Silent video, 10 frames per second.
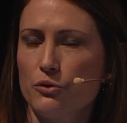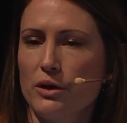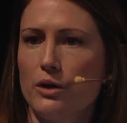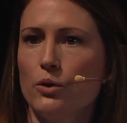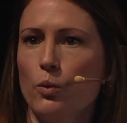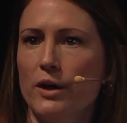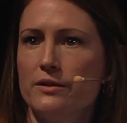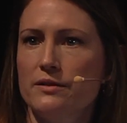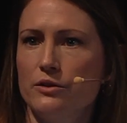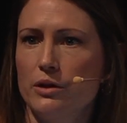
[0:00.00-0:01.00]
critical
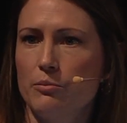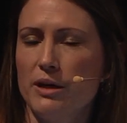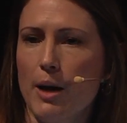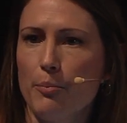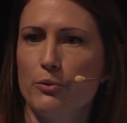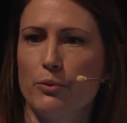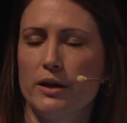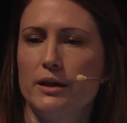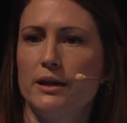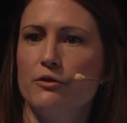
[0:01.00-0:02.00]
ones, and you can be up and
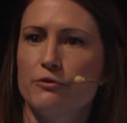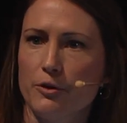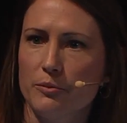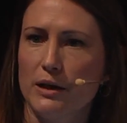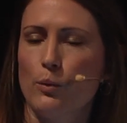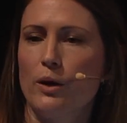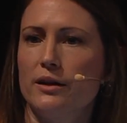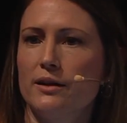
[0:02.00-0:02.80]
running from day one.